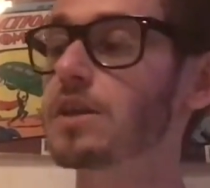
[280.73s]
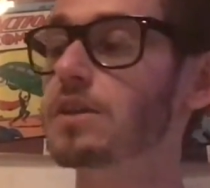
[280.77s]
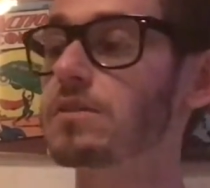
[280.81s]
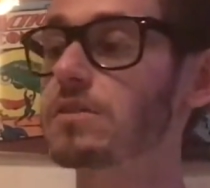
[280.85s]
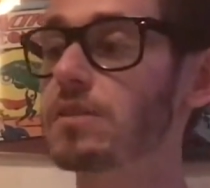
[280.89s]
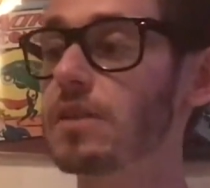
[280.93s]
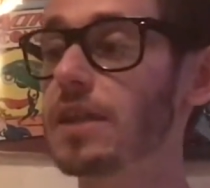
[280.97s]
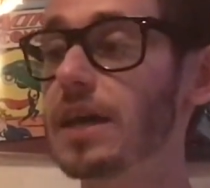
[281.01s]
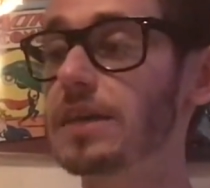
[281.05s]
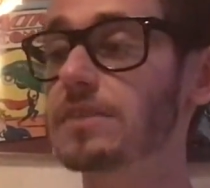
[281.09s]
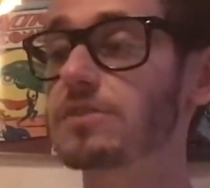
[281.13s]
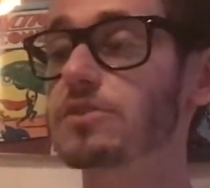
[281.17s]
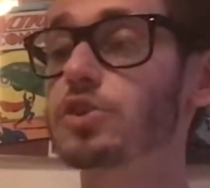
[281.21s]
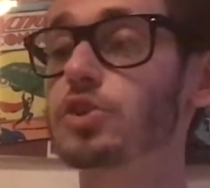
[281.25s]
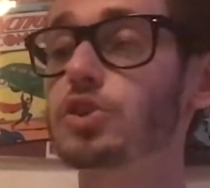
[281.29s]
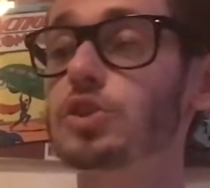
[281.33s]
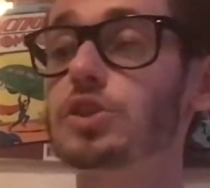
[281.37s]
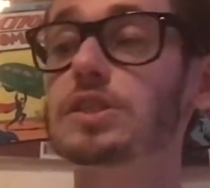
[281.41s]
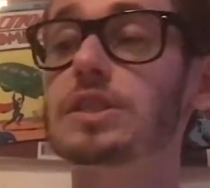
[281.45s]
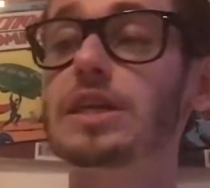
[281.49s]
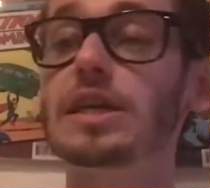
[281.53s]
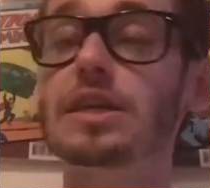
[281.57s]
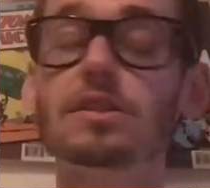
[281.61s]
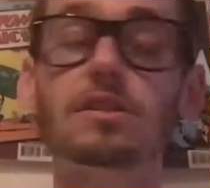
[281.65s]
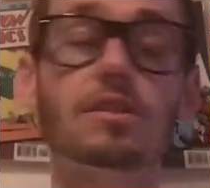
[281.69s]
So that's A Good
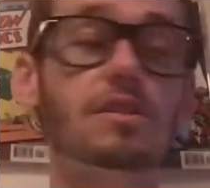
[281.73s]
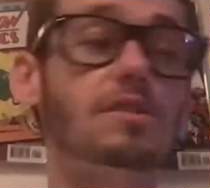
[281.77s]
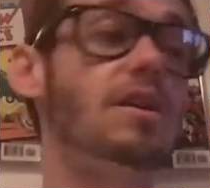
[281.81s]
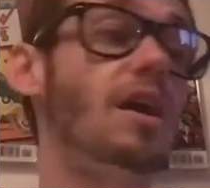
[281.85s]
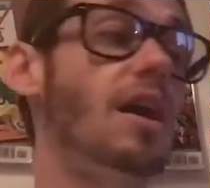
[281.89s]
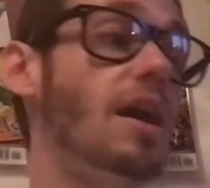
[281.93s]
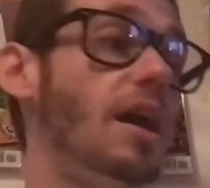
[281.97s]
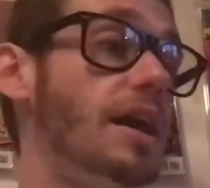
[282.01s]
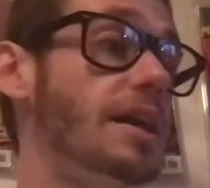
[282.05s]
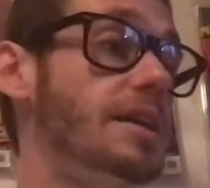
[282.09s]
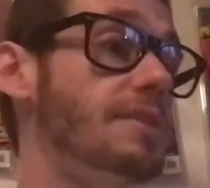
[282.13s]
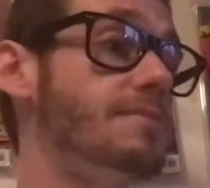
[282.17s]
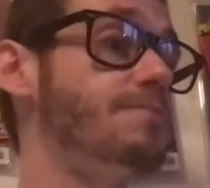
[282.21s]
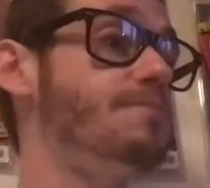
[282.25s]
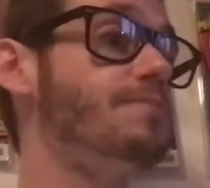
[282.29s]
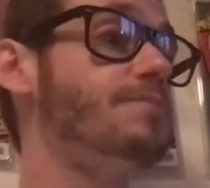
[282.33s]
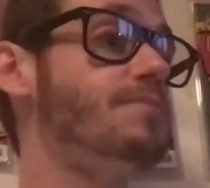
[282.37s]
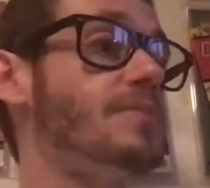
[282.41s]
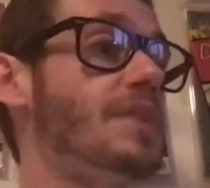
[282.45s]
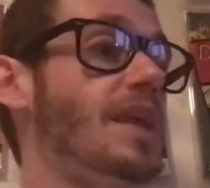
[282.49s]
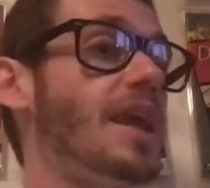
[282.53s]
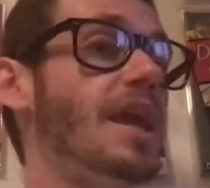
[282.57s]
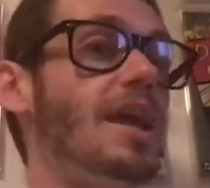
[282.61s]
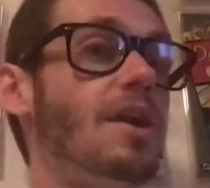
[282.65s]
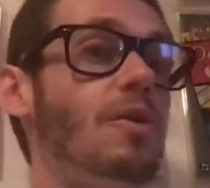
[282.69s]
Day to Die.
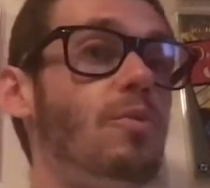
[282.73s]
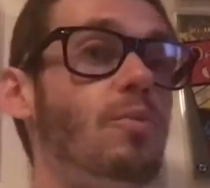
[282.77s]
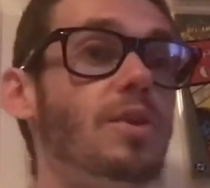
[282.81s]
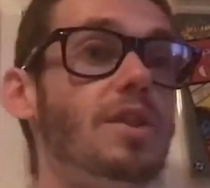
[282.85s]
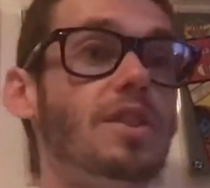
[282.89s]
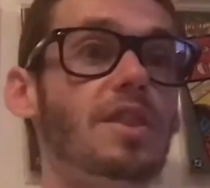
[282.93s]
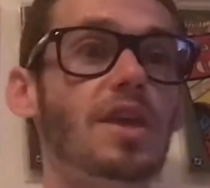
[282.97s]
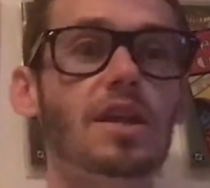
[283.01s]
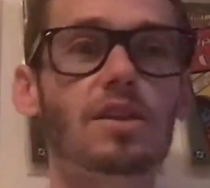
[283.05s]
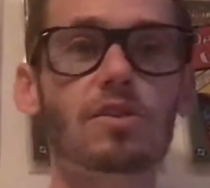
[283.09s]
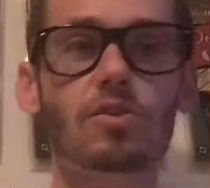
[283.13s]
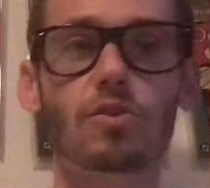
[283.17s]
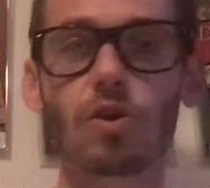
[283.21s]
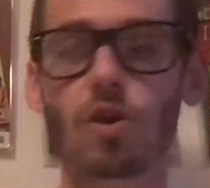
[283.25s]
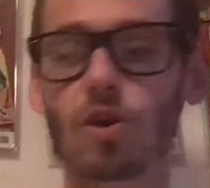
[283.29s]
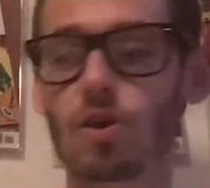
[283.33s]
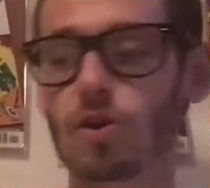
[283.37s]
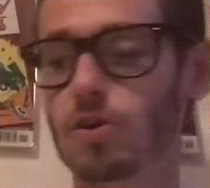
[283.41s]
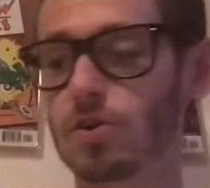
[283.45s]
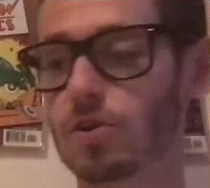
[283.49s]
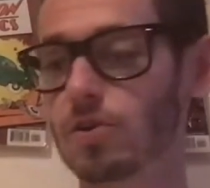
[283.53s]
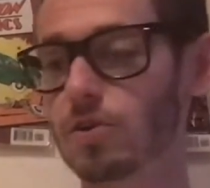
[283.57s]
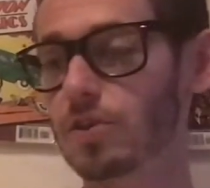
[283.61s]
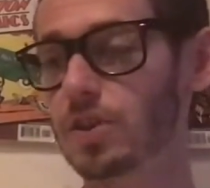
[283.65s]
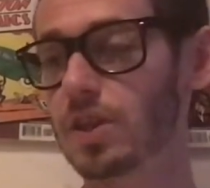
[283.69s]
We then
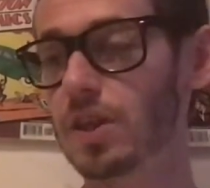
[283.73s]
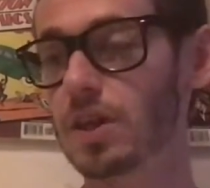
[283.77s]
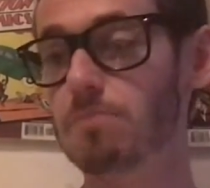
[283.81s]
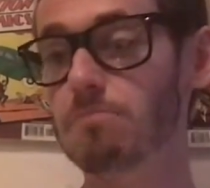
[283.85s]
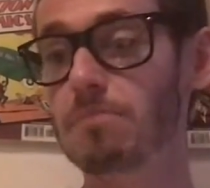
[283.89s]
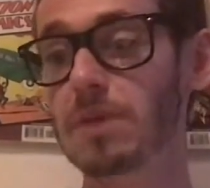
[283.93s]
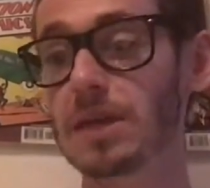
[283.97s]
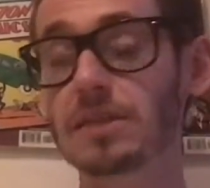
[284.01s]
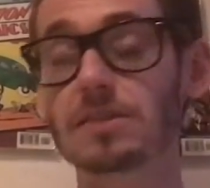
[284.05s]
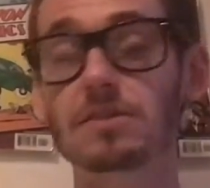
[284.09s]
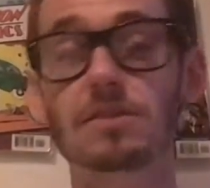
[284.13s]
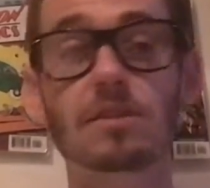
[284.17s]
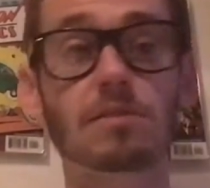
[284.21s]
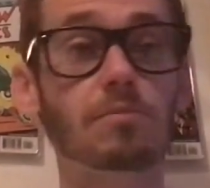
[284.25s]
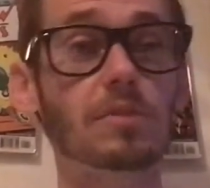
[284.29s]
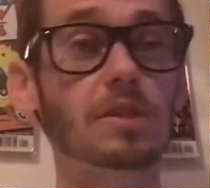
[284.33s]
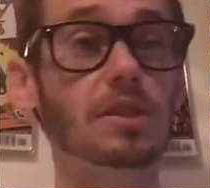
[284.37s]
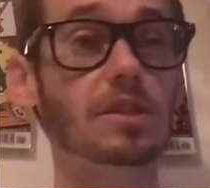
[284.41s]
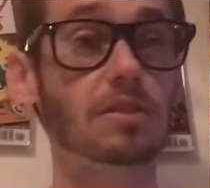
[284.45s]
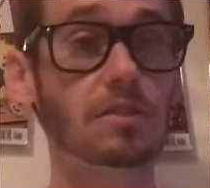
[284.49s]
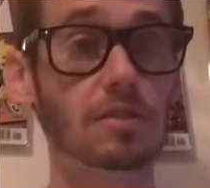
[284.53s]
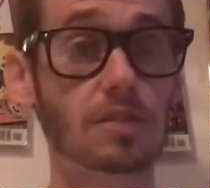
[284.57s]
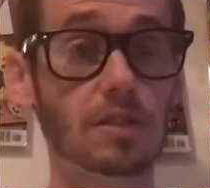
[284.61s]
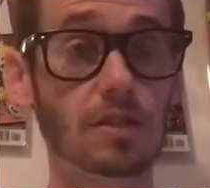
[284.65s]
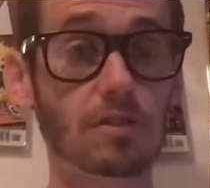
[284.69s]
got the amazing
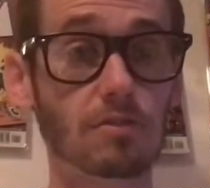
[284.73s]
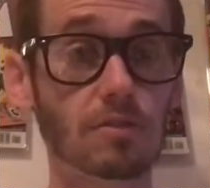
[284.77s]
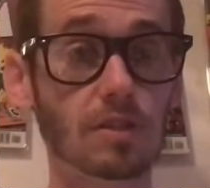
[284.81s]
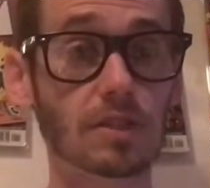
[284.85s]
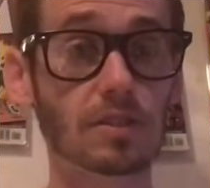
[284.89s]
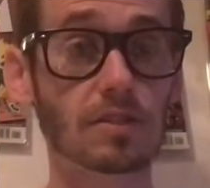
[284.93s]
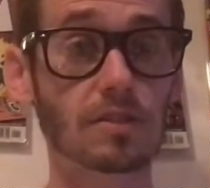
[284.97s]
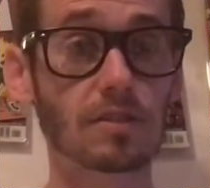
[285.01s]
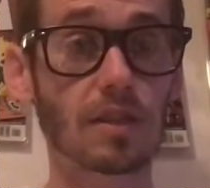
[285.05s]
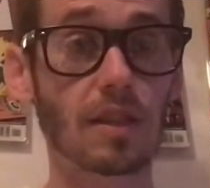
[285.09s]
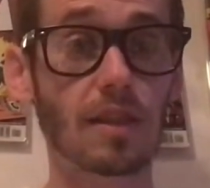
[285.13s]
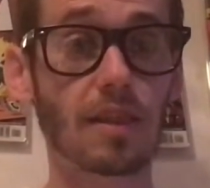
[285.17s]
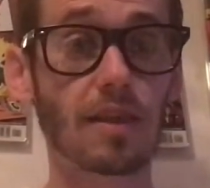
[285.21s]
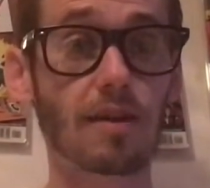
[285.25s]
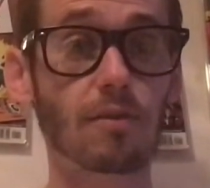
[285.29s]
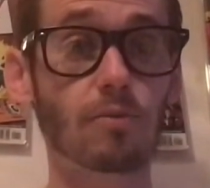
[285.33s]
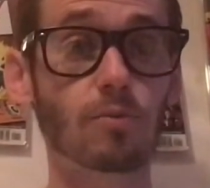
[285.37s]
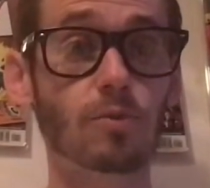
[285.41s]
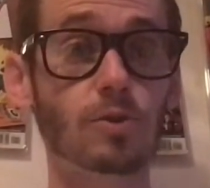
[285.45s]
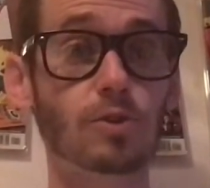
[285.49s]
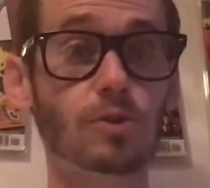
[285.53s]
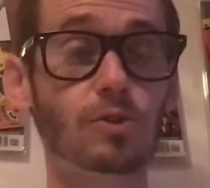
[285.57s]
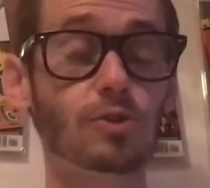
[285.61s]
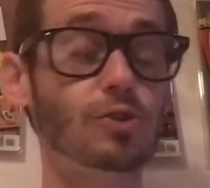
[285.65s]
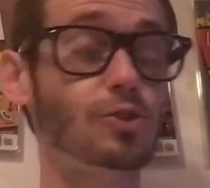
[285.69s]
miniseries that
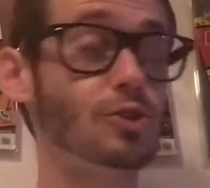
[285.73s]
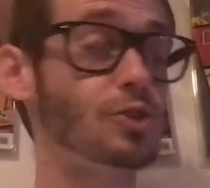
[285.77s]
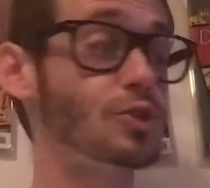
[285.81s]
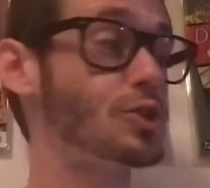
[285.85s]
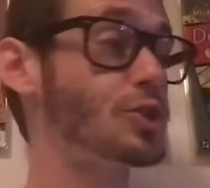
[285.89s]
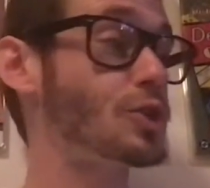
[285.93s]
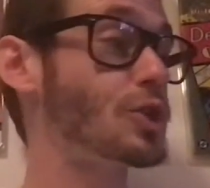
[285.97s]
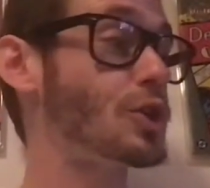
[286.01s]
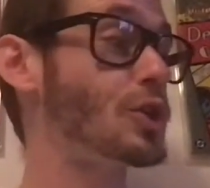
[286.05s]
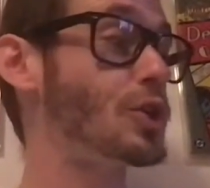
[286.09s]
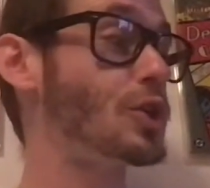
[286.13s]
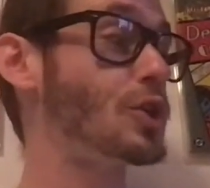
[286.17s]
was